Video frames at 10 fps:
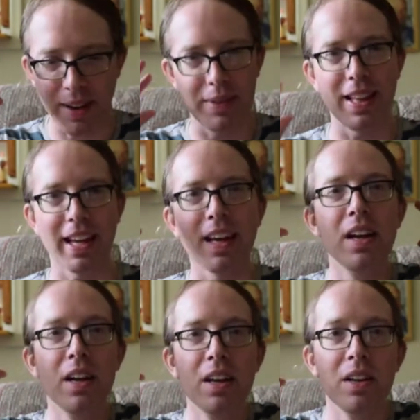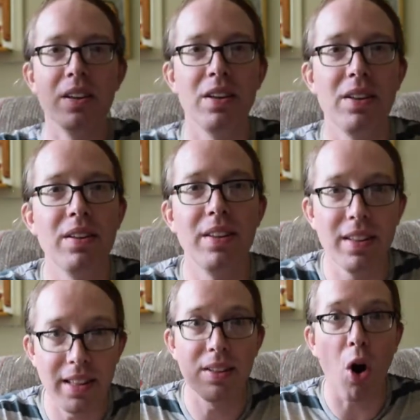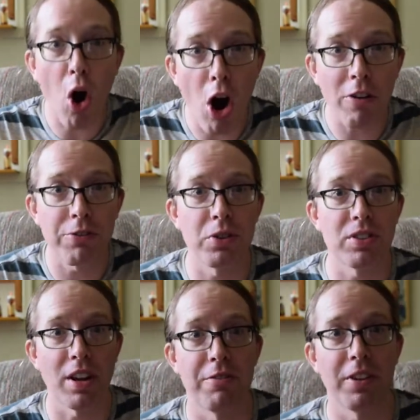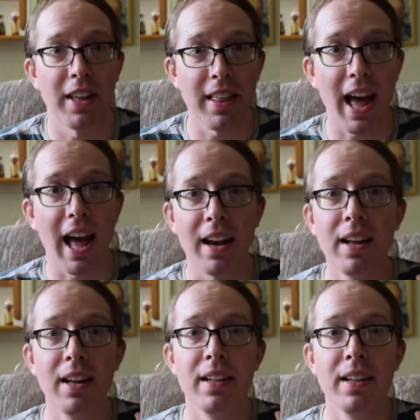I mean, like, awful stuff like that